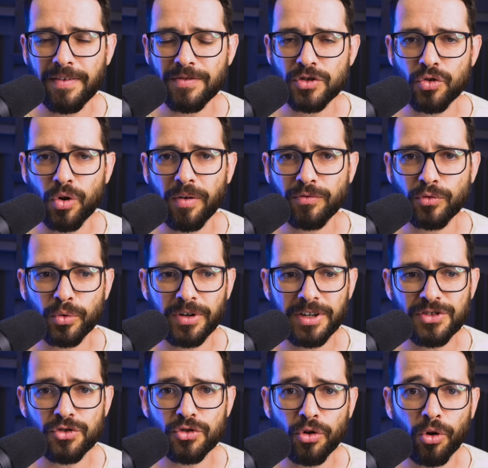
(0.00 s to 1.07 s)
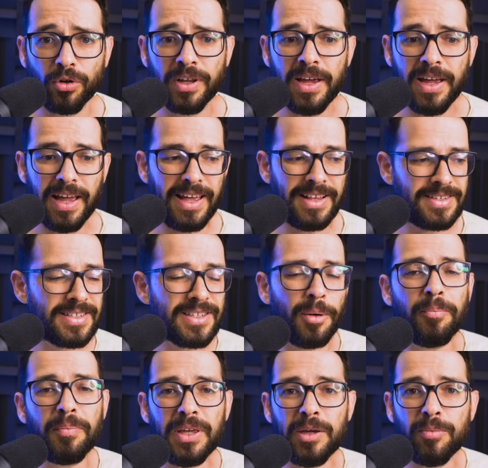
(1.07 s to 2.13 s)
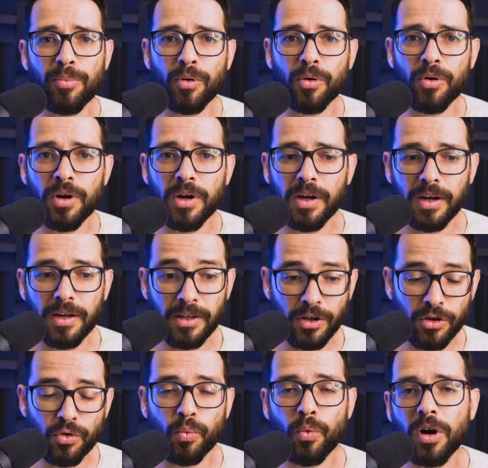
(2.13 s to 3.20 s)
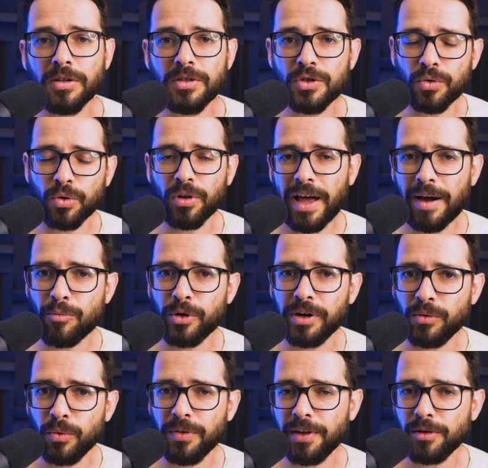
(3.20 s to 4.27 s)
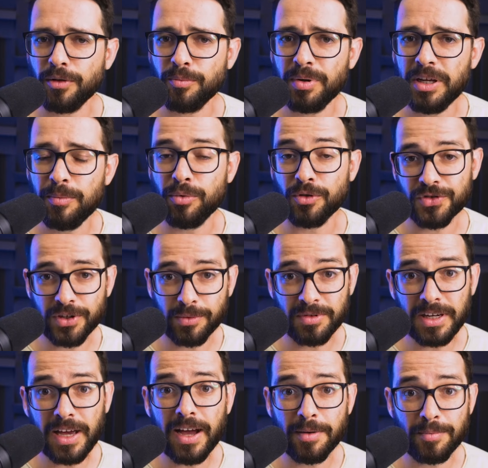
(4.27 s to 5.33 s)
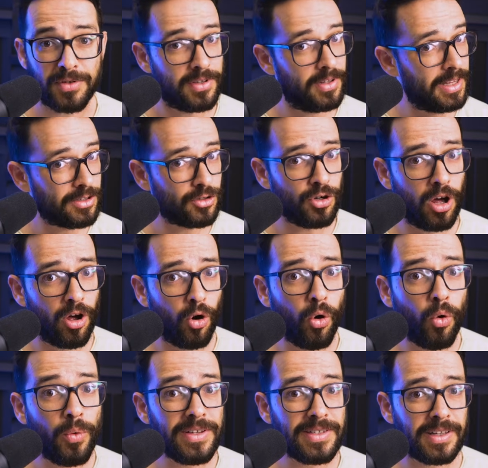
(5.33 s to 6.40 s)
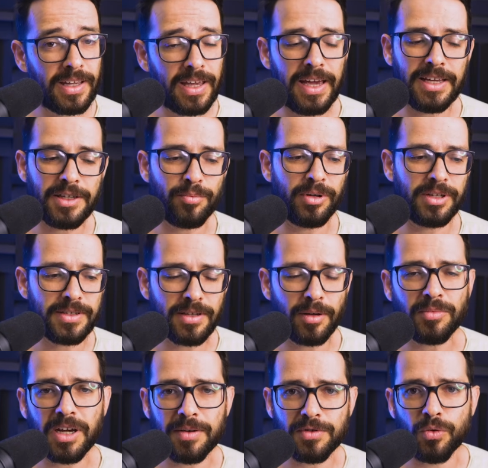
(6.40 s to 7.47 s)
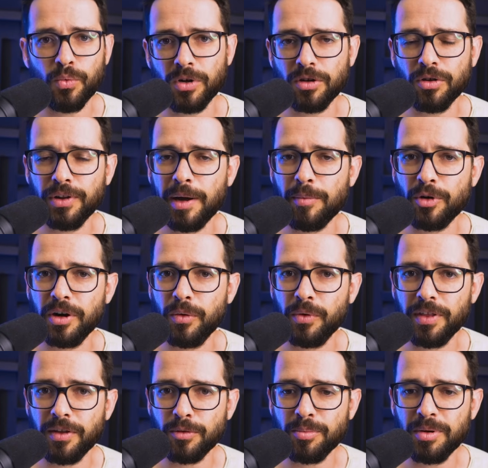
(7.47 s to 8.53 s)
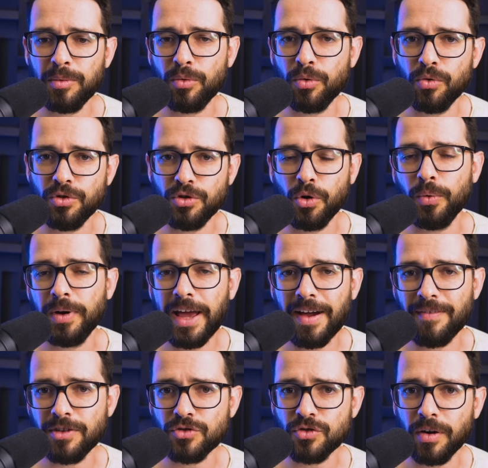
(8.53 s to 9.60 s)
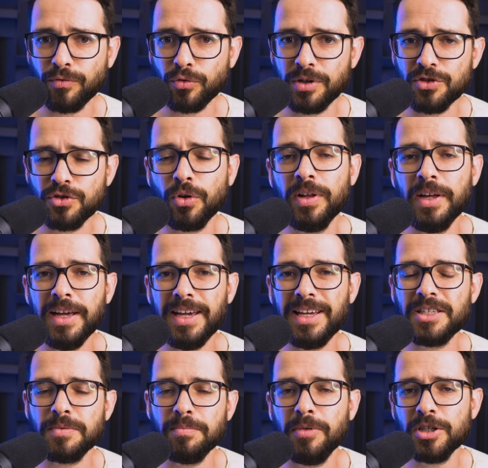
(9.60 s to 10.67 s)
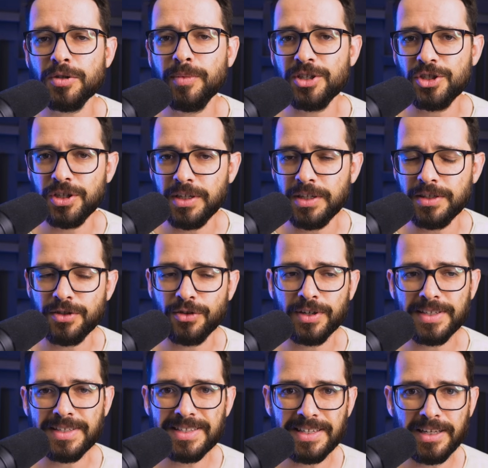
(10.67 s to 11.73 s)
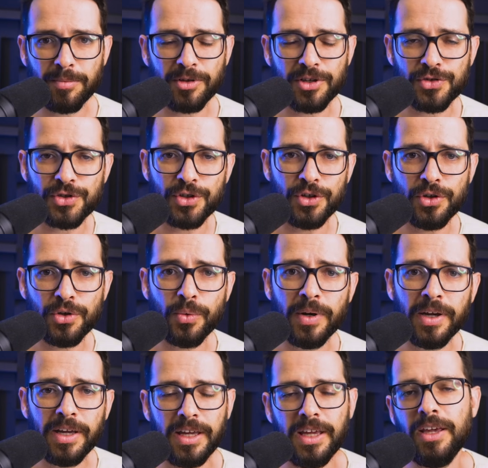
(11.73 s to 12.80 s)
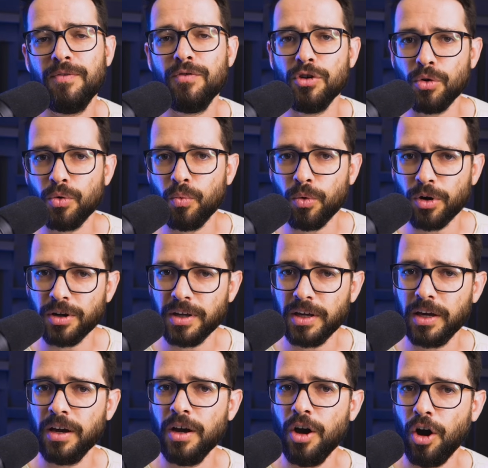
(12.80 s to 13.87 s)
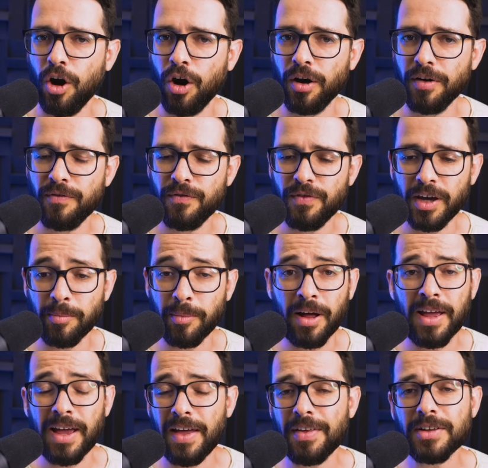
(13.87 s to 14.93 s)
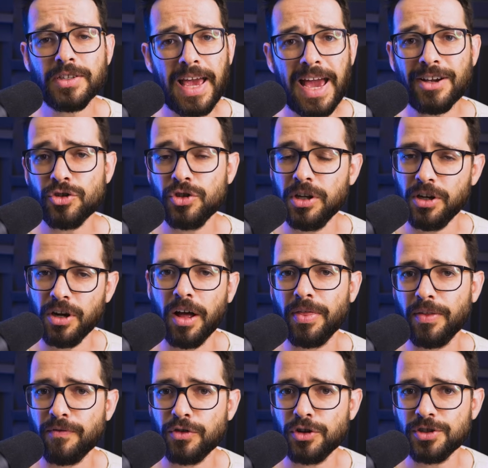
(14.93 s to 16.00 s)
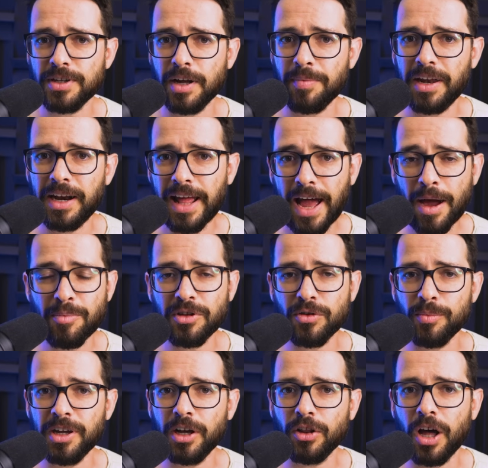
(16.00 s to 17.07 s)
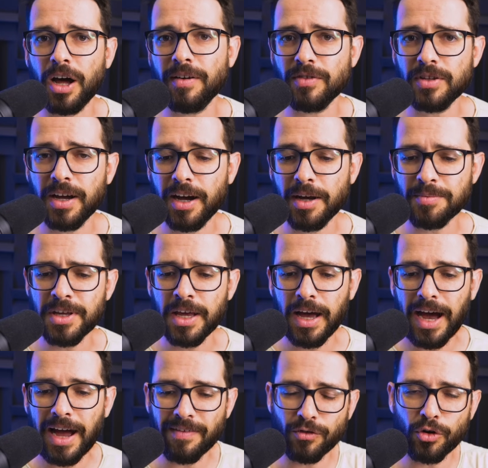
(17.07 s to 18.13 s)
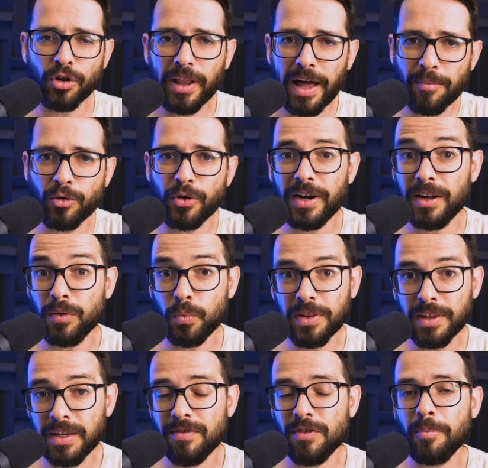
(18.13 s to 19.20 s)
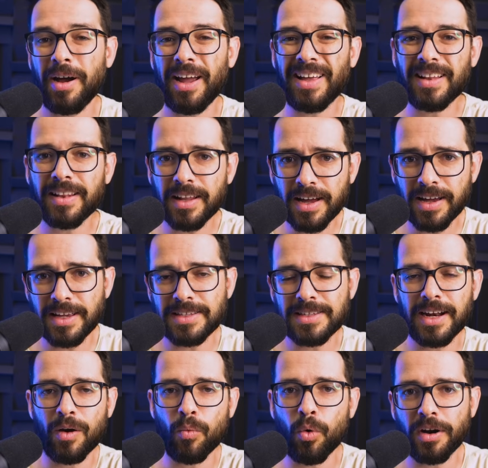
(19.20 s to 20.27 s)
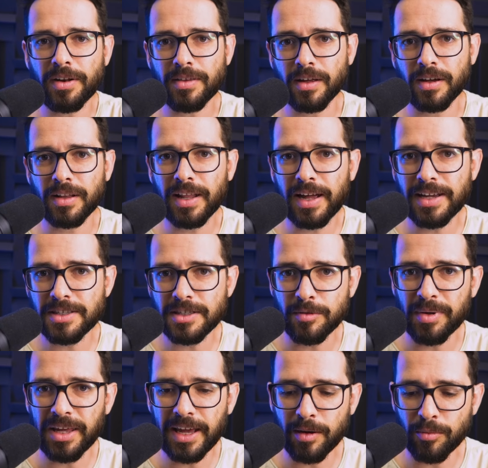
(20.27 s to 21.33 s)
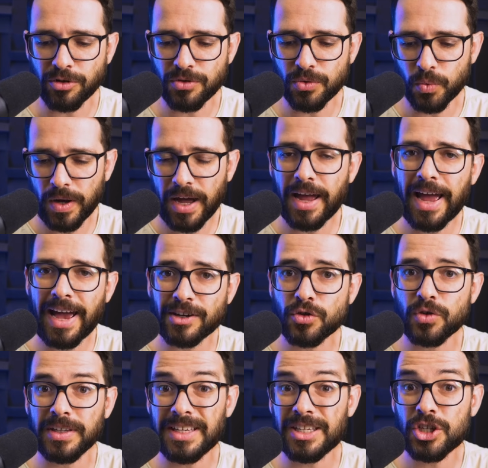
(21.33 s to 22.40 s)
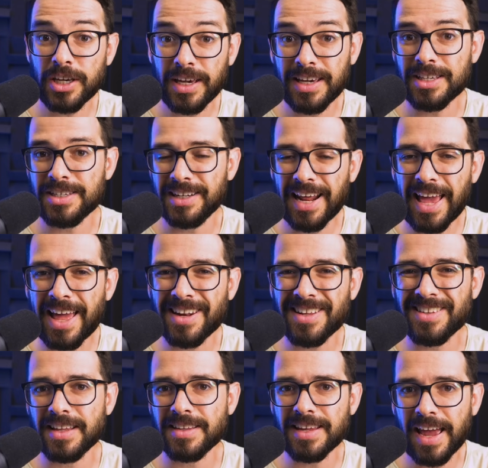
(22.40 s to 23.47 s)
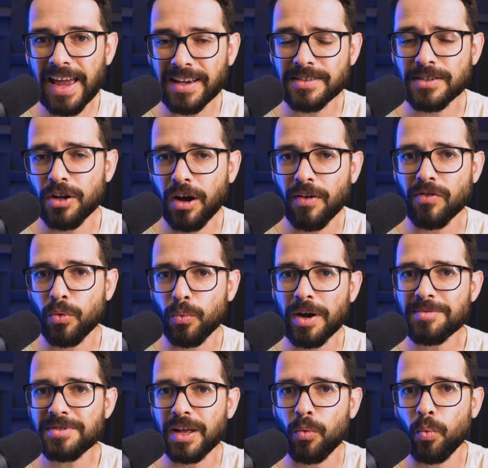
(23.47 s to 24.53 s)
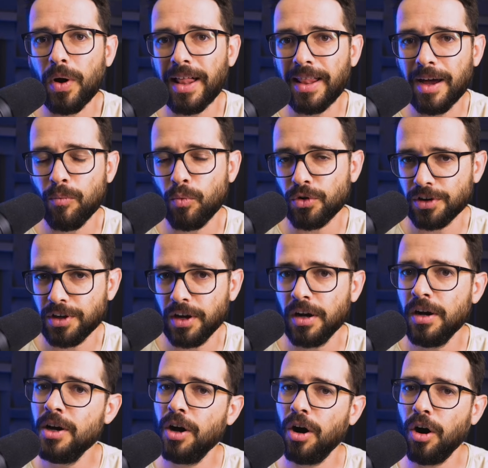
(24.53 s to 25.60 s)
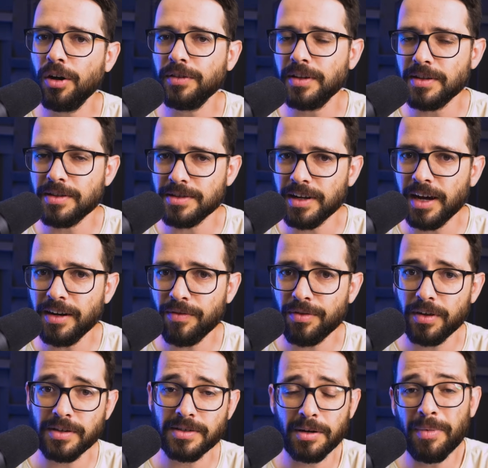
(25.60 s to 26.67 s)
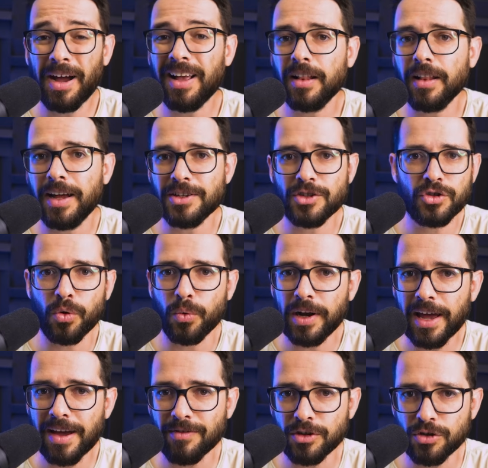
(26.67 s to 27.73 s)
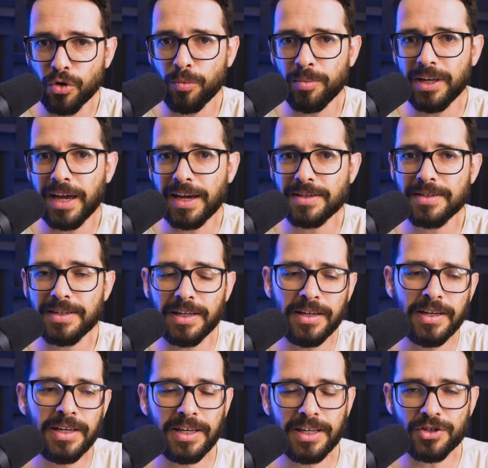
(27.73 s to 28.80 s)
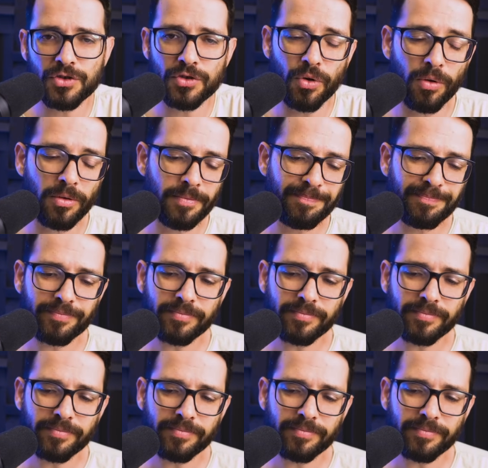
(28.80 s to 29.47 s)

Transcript: have software installed, and some people, you want to collaborate with other people sometimes, that's not always the case, but sometimes you want to collaborate with other people who don't have the software installed, it's much, much easier and seamless to do if you're working on Figma. And that's actually not the first time that it happened to me. A lot of times I've collaborated with even my clients, and I wanted the clients to be able to actually change and edit the text of the website while I'm working on the design of things, and my clients don't have Adobe X D installed.